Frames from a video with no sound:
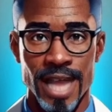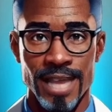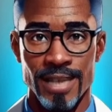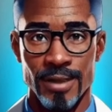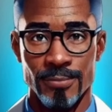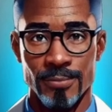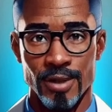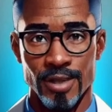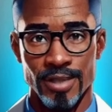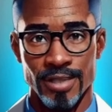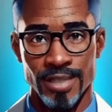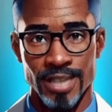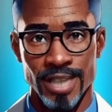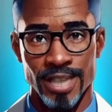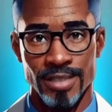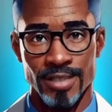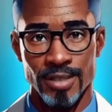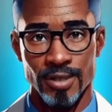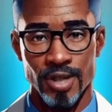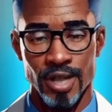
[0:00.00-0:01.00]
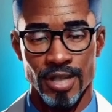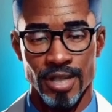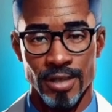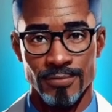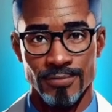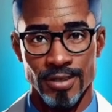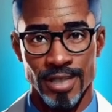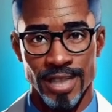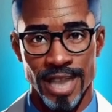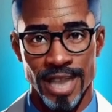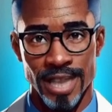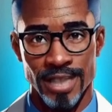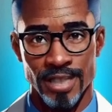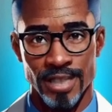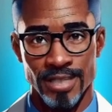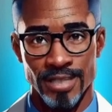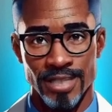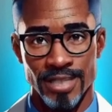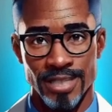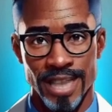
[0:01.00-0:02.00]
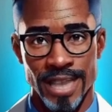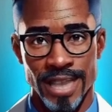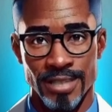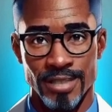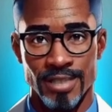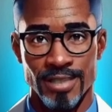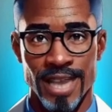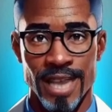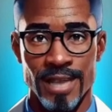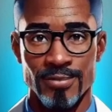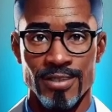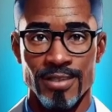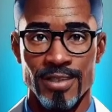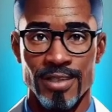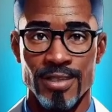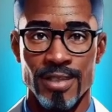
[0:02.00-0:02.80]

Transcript: Slide number 6, Justification Standards